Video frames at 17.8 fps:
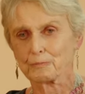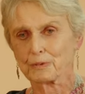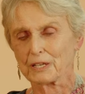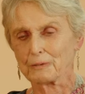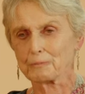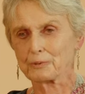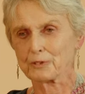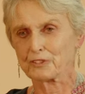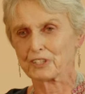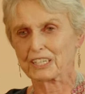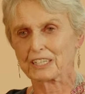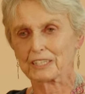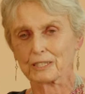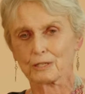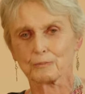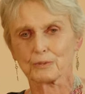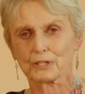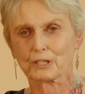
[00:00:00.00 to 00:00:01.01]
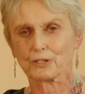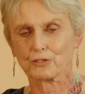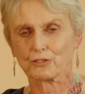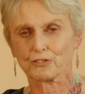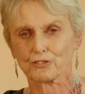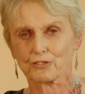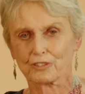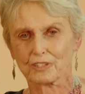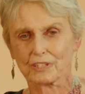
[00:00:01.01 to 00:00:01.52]
in particular
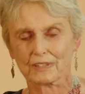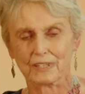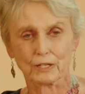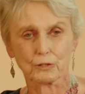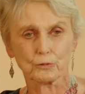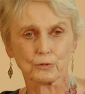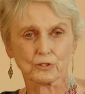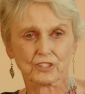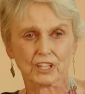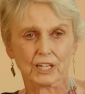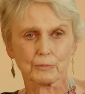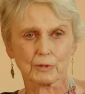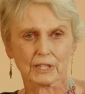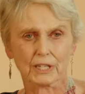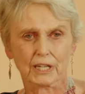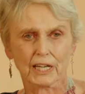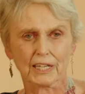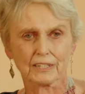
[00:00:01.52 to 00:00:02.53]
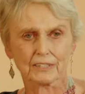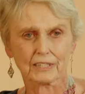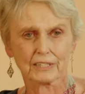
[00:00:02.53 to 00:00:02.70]
because they always came at night.